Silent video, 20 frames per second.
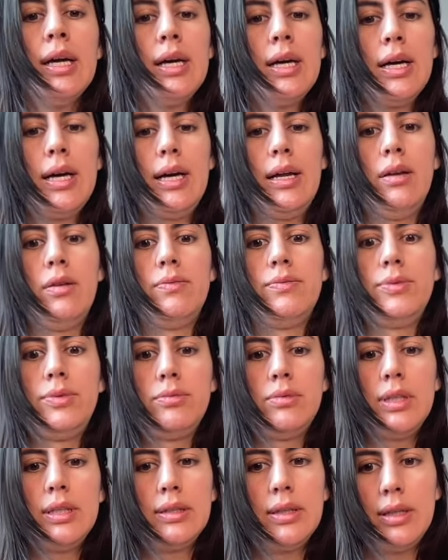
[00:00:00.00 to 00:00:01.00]
I love
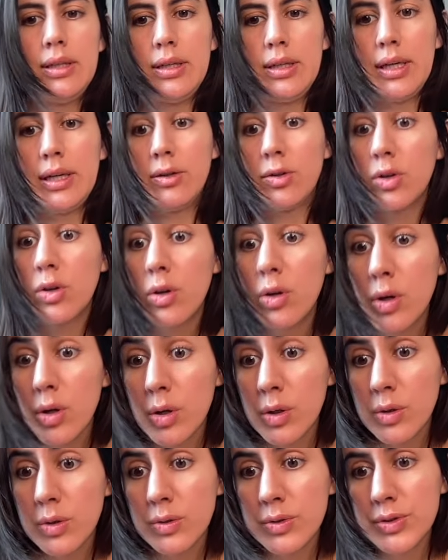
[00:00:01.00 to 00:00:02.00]
the hair
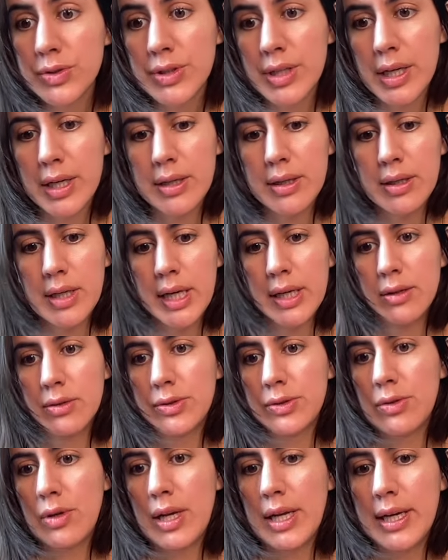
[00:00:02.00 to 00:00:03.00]
clothes, and I
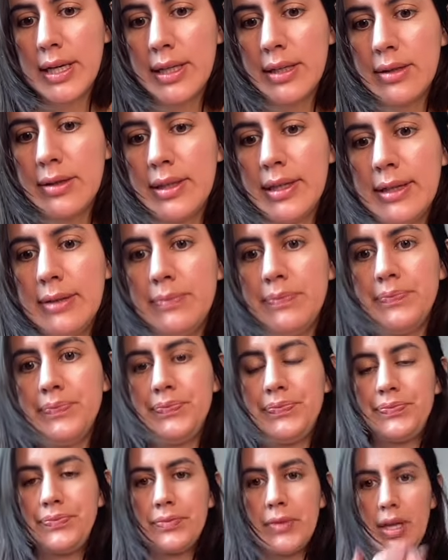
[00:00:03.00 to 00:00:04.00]
also like the
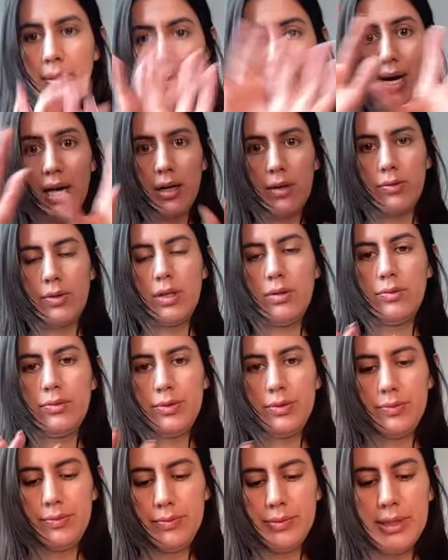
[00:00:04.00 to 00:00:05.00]
background,
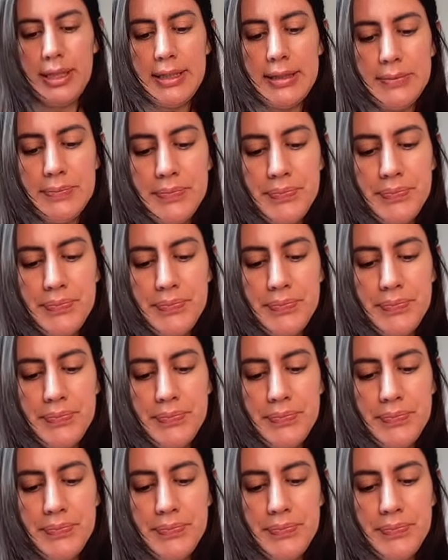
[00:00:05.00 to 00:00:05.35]
right?